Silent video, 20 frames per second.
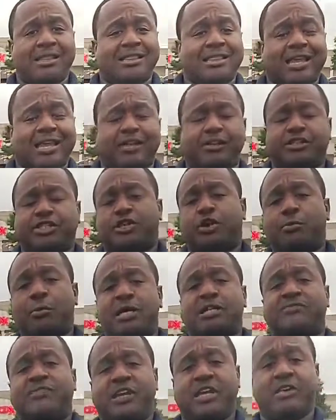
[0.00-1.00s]
thank you so
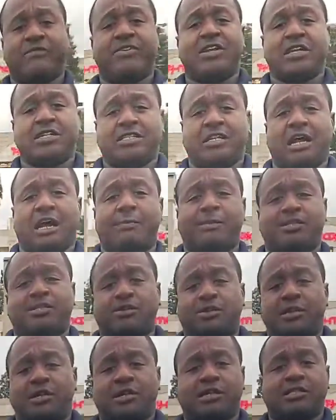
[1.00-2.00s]
much for giving us an
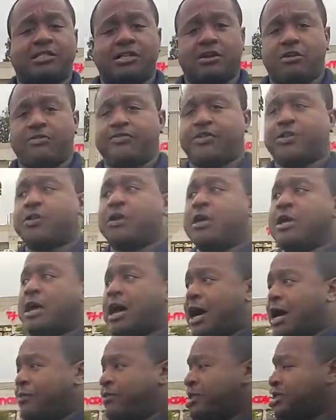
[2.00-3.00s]
opportunity to serve you.
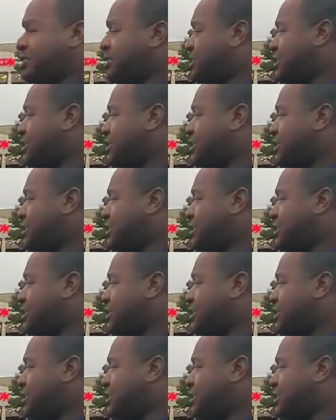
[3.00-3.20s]
Uh, this is